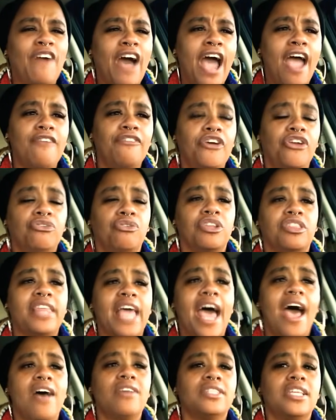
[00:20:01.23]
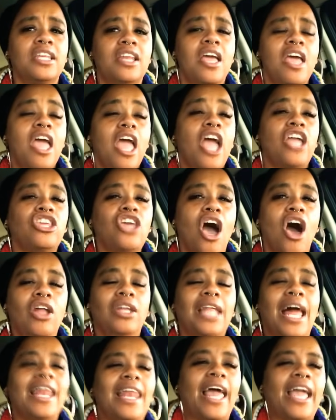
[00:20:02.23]
500,000 and
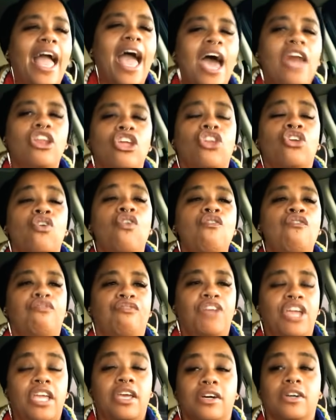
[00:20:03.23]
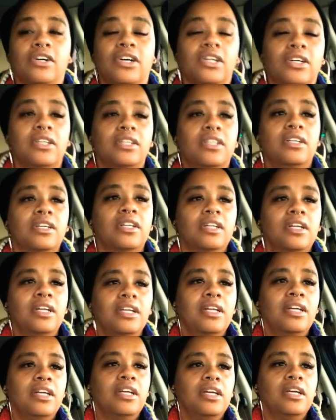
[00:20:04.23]
y'all lie like how do you feel?
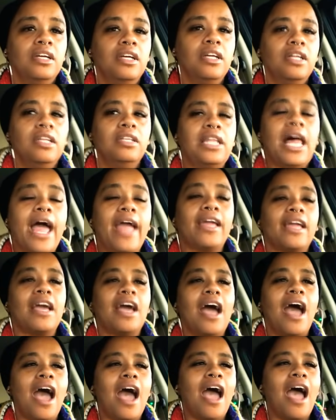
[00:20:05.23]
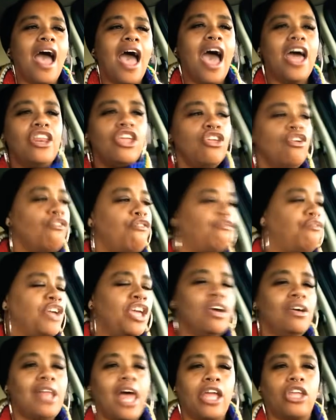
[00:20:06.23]
Like how do you
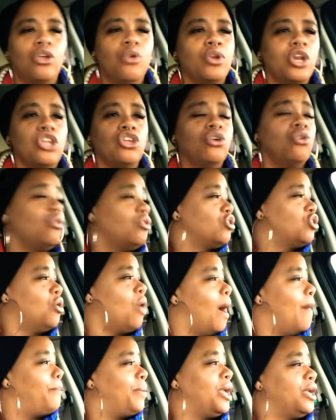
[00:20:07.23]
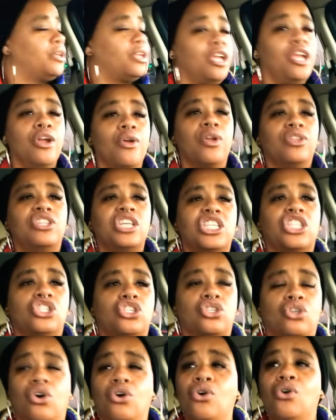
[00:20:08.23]
feel like you you you're up in here in
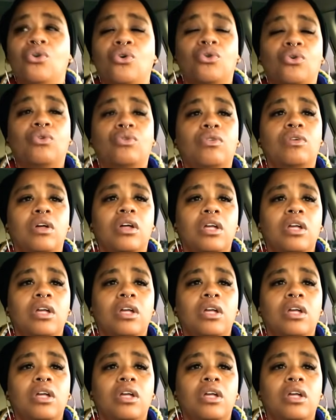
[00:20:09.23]
this school